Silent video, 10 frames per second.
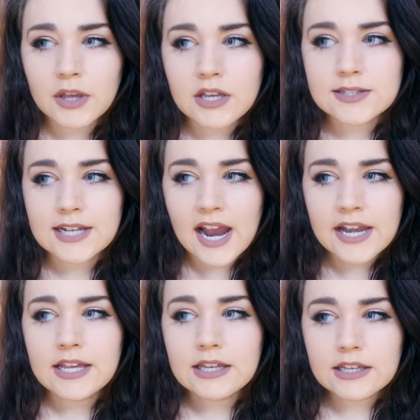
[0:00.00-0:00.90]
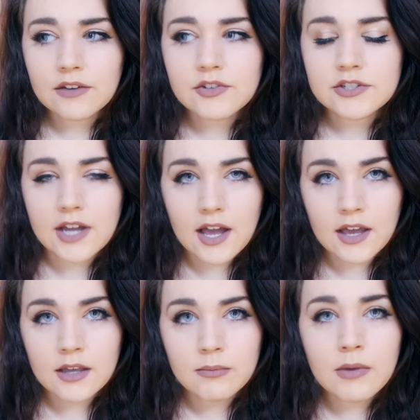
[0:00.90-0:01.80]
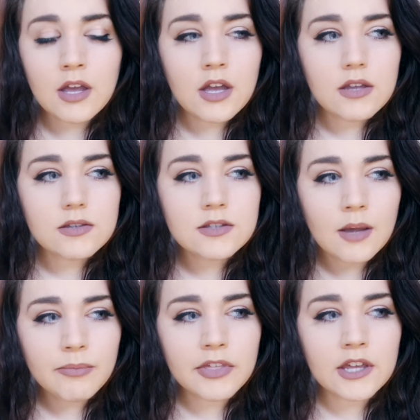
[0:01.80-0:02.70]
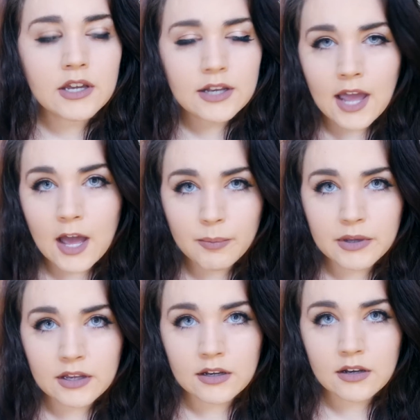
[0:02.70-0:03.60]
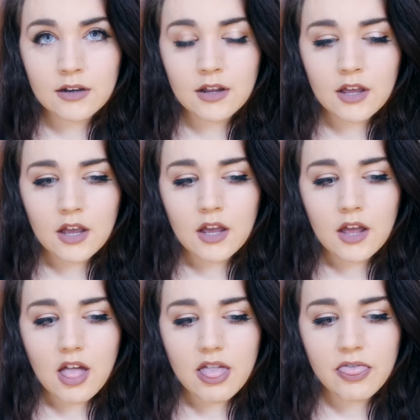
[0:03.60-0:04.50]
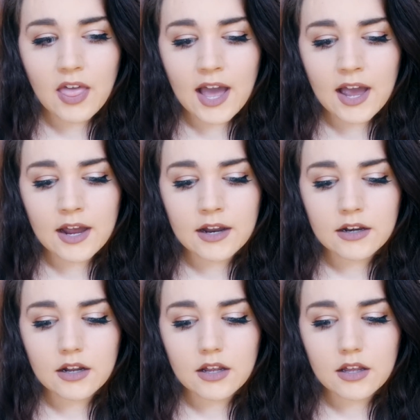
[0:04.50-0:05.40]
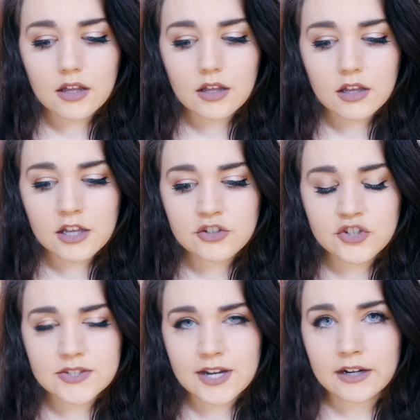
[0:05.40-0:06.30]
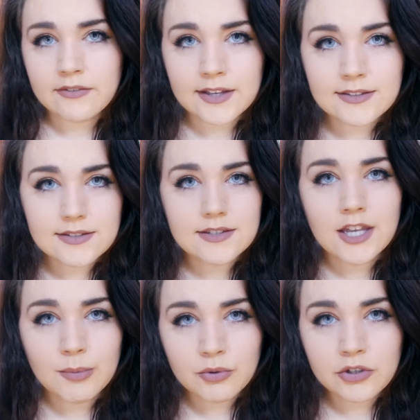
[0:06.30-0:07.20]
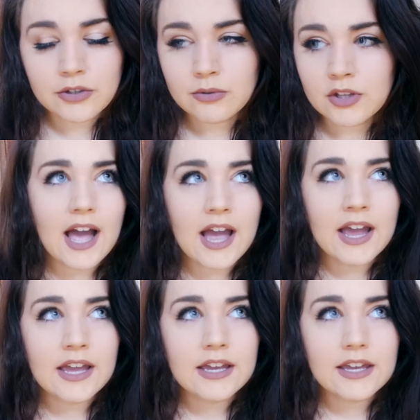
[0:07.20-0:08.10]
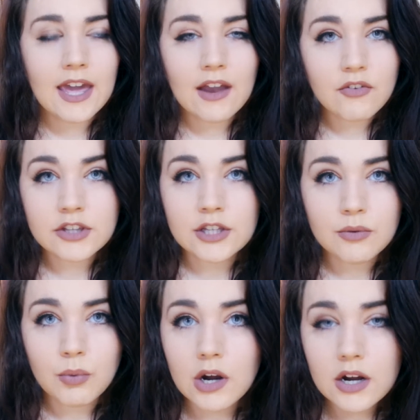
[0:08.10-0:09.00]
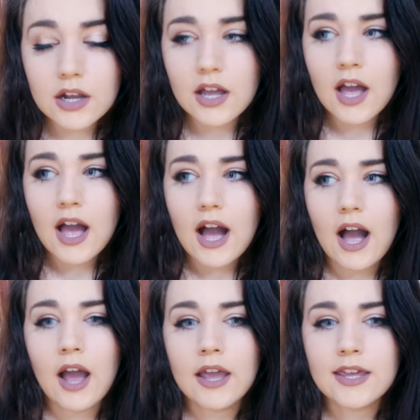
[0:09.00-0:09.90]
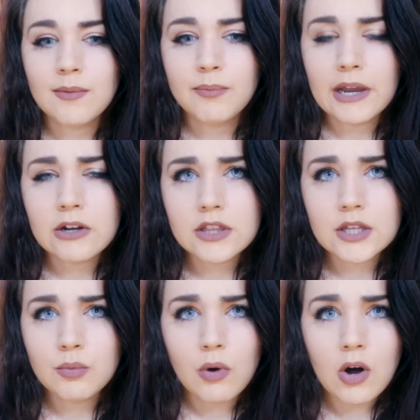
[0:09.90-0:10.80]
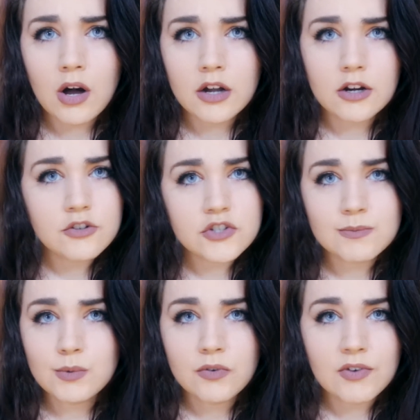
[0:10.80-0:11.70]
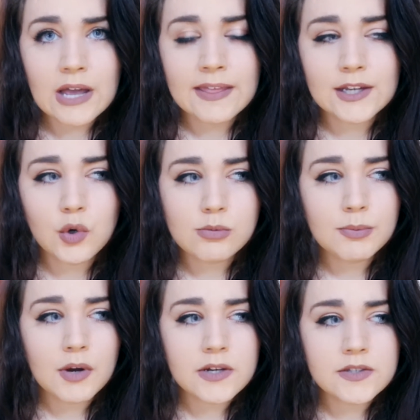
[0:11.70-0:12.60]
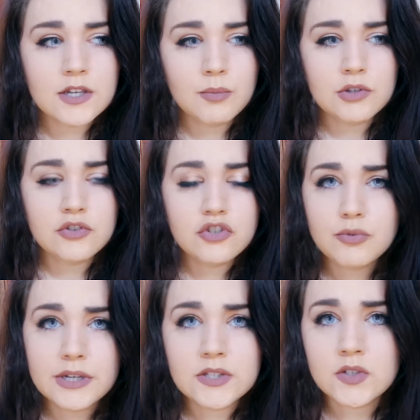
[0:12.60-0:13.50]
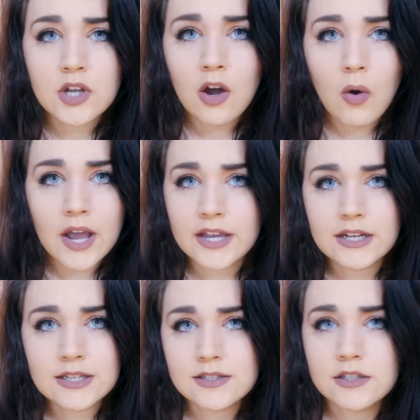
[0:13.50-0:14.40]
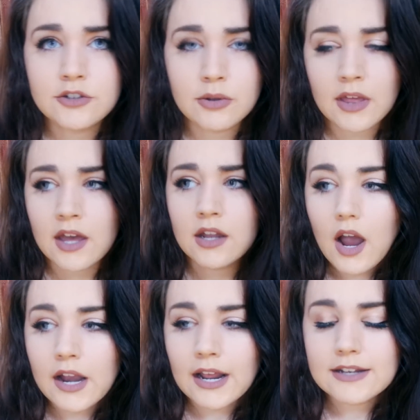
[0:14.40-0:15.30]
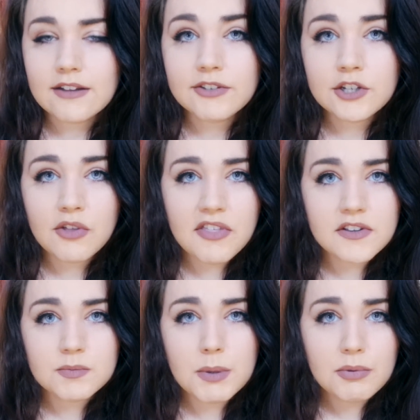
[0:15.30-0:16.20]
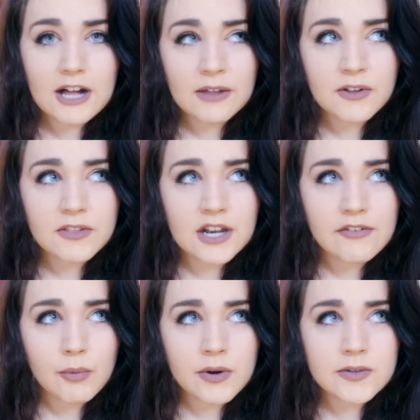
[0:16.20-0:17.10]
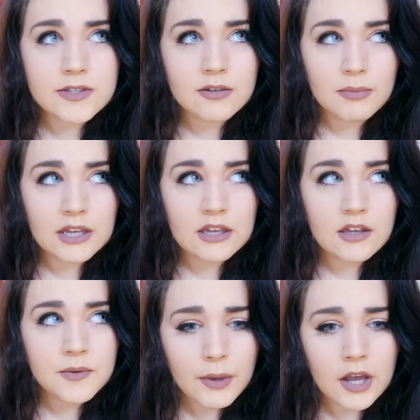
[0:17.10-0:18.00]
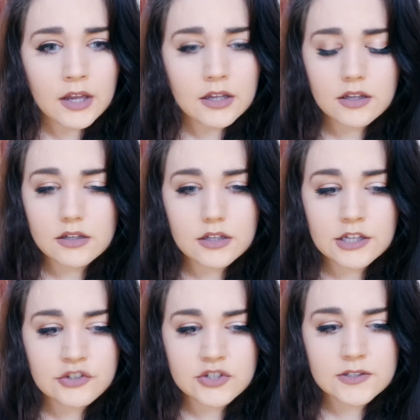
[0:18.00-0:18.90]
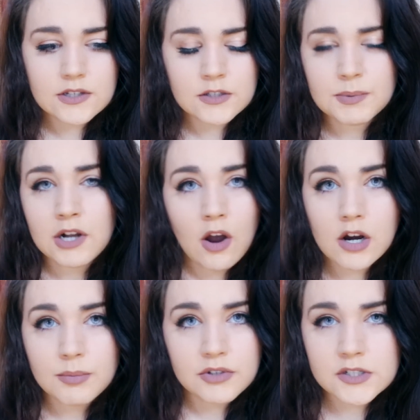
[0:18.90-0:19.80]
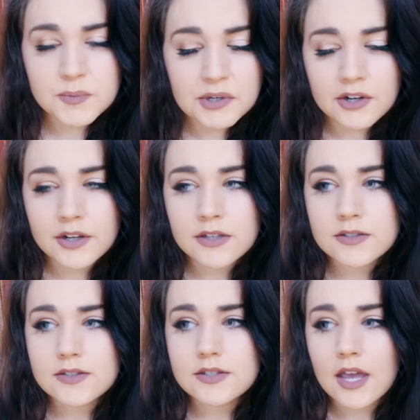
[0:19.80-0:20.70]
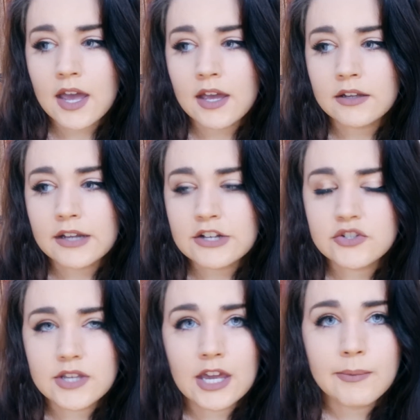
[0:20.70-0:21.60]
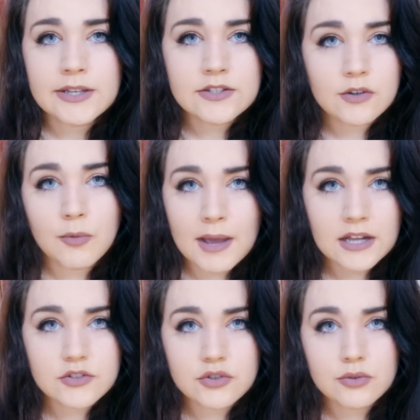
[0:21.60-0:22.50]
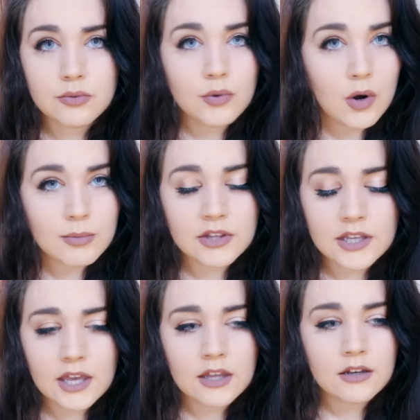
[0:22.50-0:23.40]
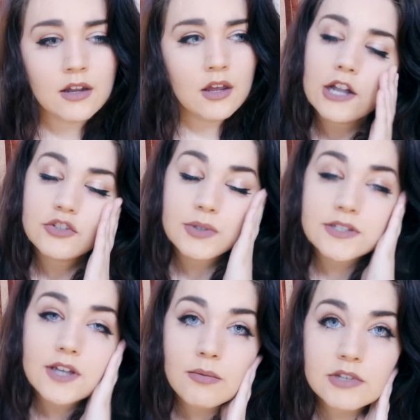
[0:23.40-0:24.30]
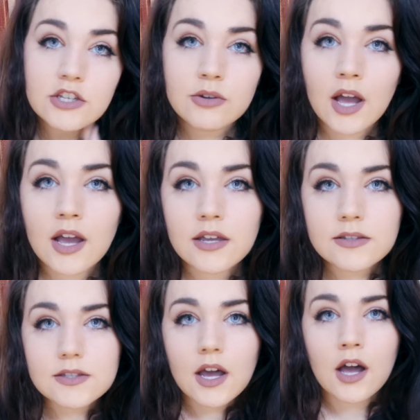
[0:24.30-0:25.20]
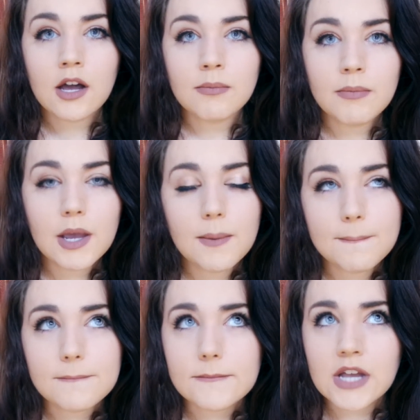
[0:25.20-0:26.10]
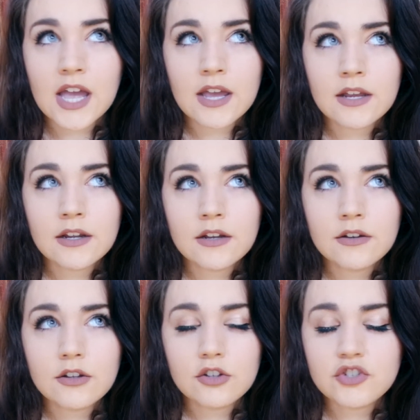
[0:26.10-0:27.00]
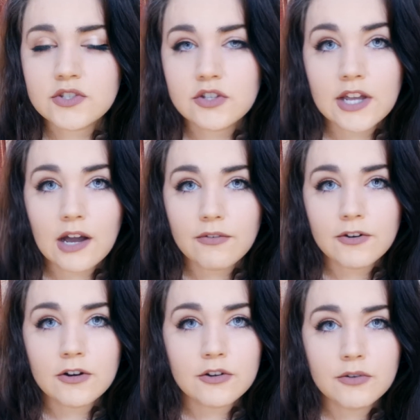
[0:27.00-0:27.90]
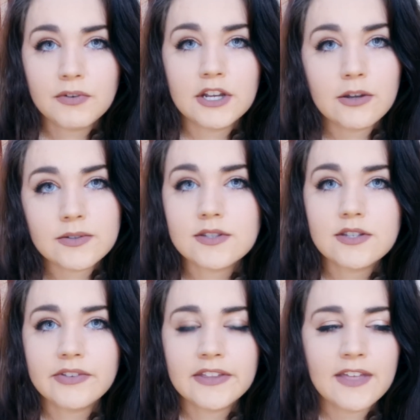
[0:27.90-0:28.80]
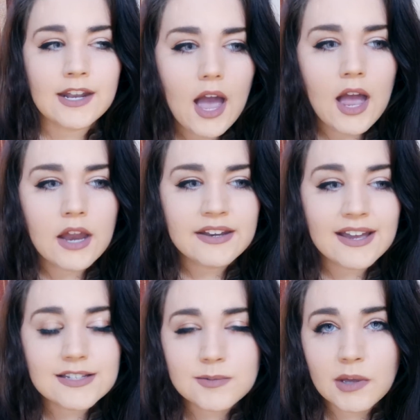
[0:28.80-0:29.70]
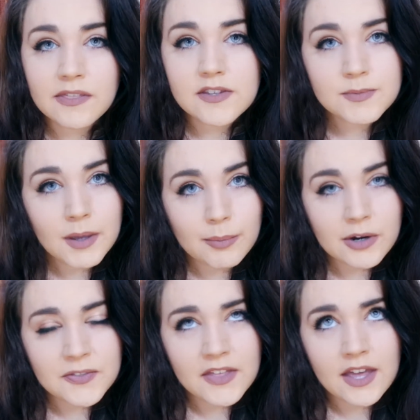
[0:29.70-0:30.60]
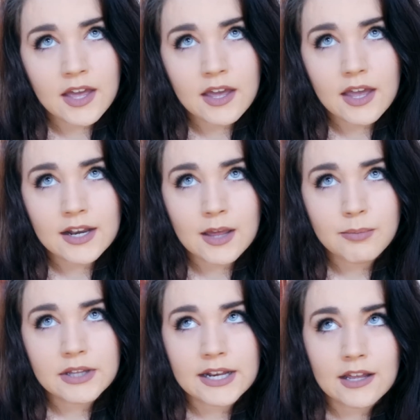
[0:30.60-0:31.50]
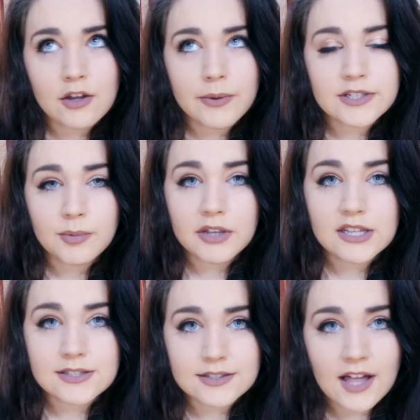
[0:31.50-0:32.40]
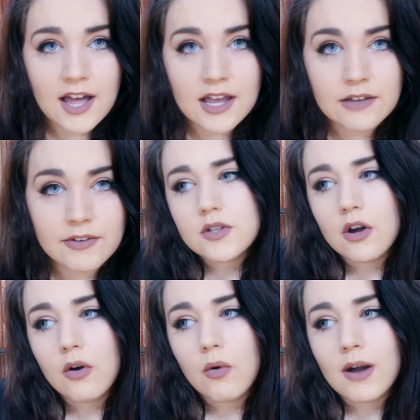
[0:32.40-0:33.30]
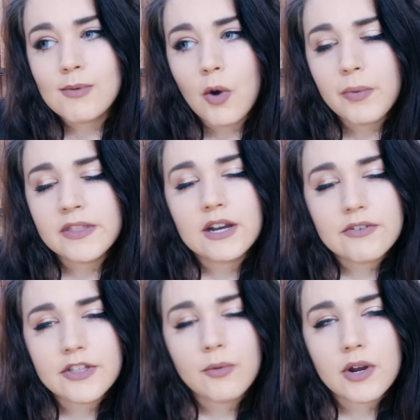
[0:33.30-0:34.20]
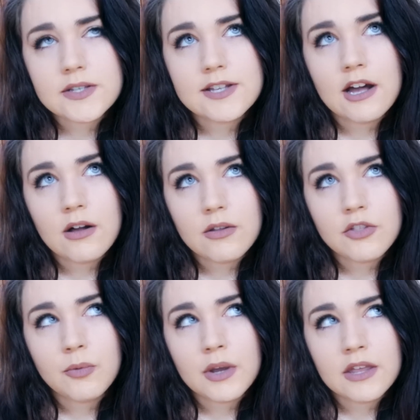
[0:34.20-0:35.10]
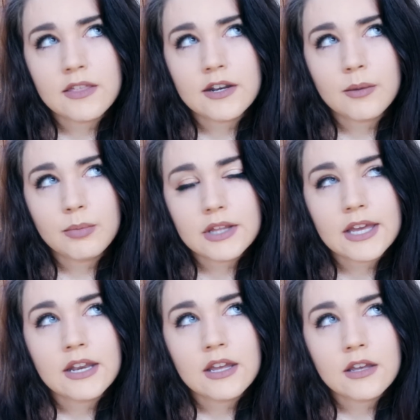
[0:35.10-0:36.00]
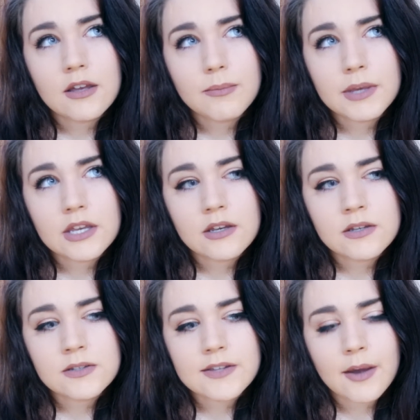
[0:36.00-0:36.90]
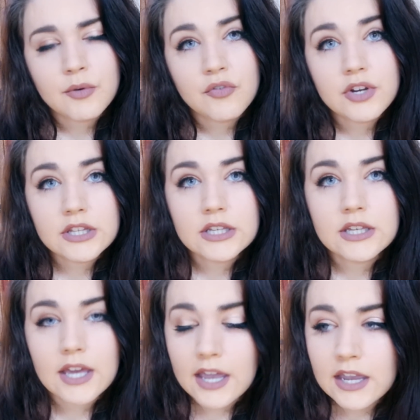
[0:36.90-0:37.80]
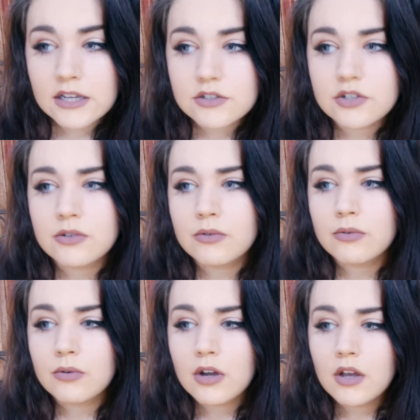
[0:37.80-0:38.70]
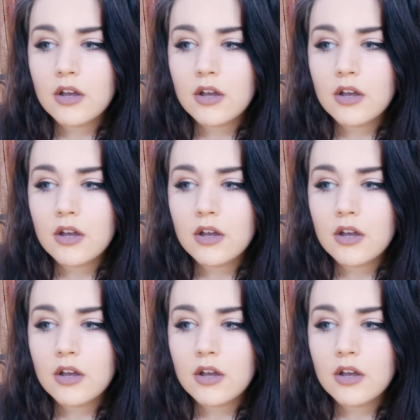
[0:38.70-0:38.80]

because at any given time, something can happen that can just kind of like disable you. Like, I can't really work. I can barely walk or just move around like a normal person, when 2 weeks ago I could easily do that. And I definitely know that there's people out there that have it worse than me, but it's been a horrible experience, and I just can't wait to go back to normal again. I just wanted to update you guys, and just look out for new videos and stuff like that. And next month is my birthday, and I'm planning on going to Playlist Live. So I'm hoping that everything works out the way that I'm planning, because I would really hate to